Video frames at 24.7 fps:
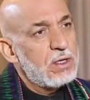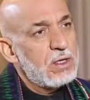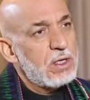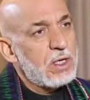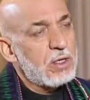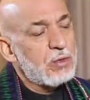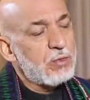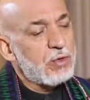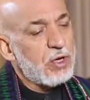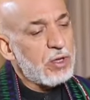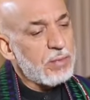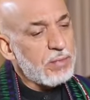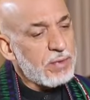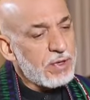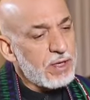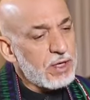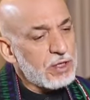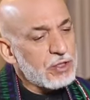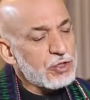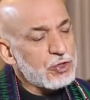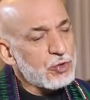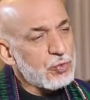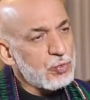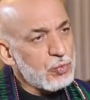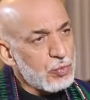And when I
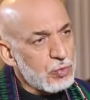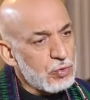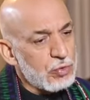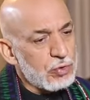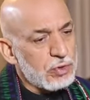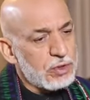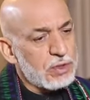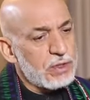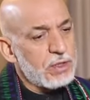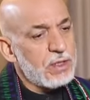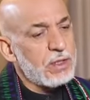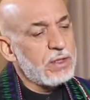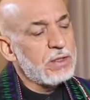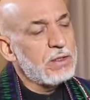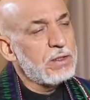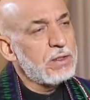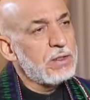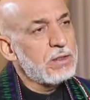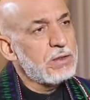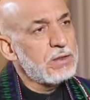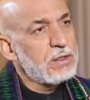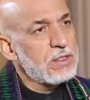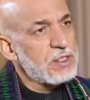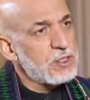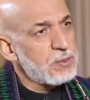began to work
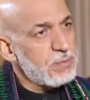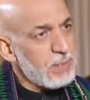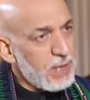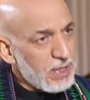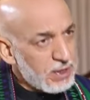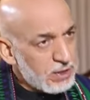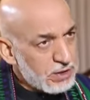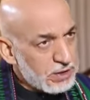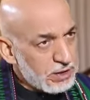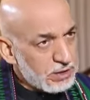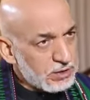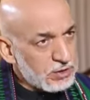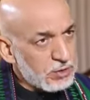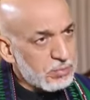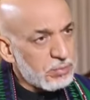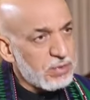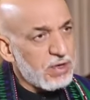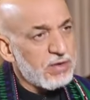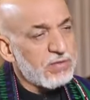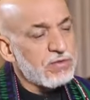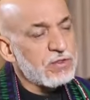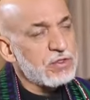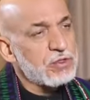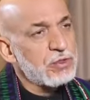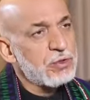in dismantling the
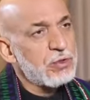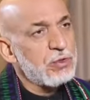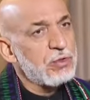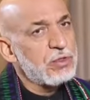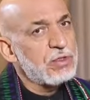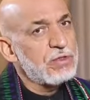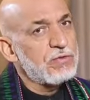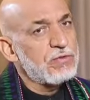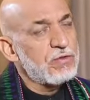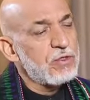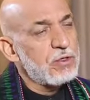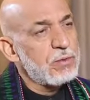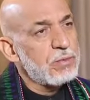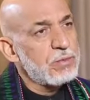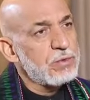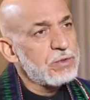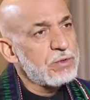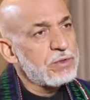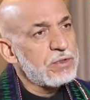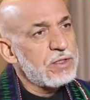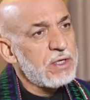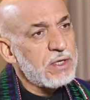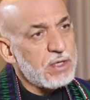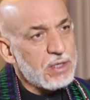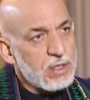private security firms,
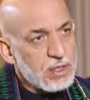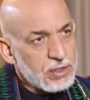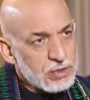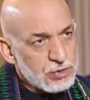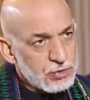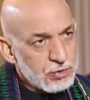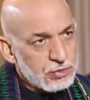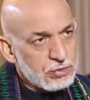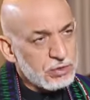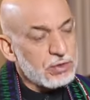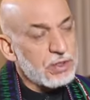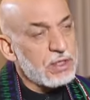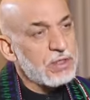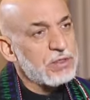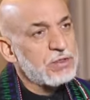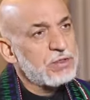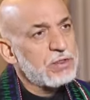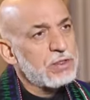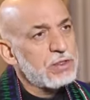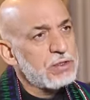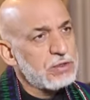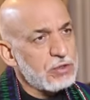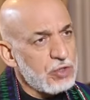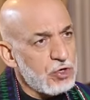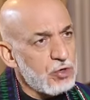there I saw the United
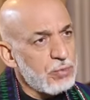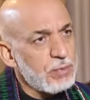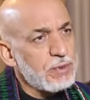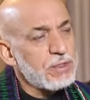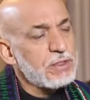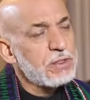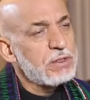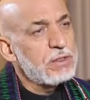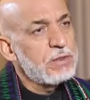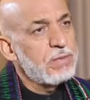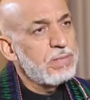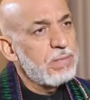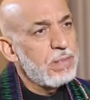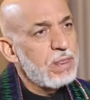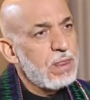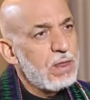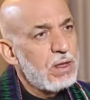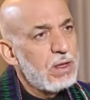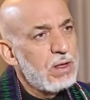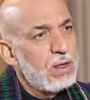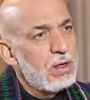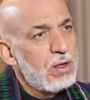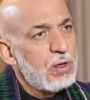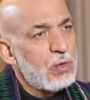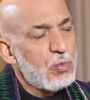States government
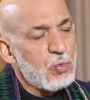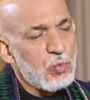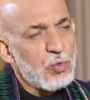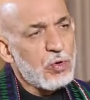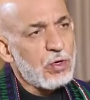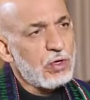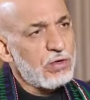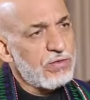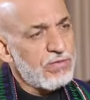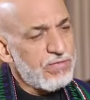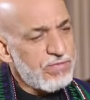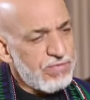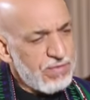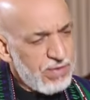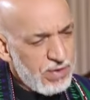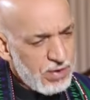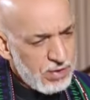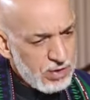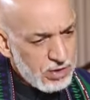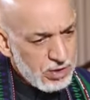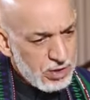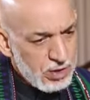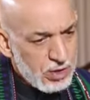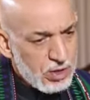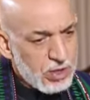work
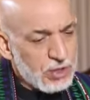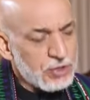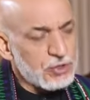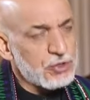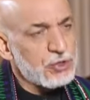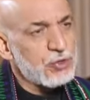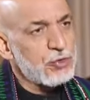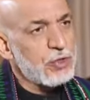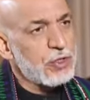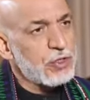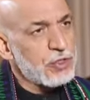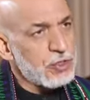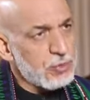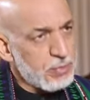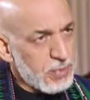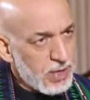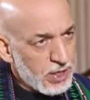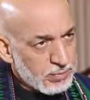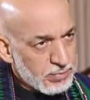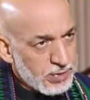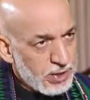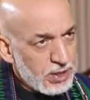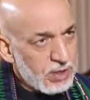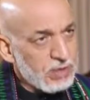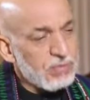very hard to
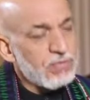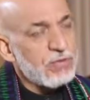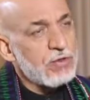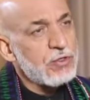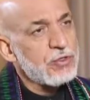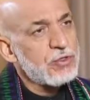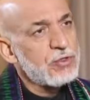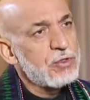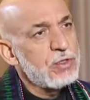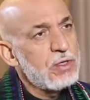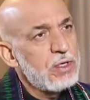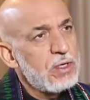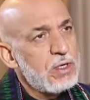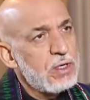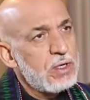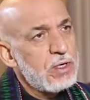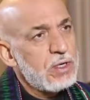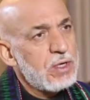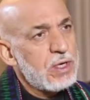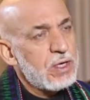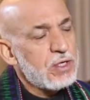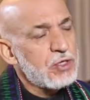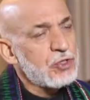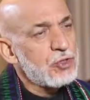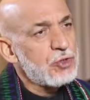undermine my efforts
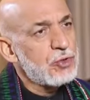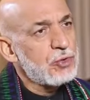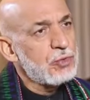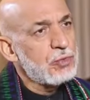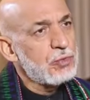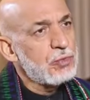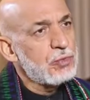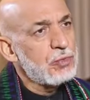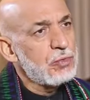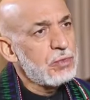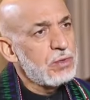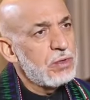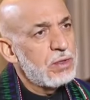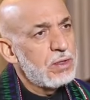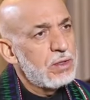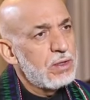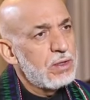and to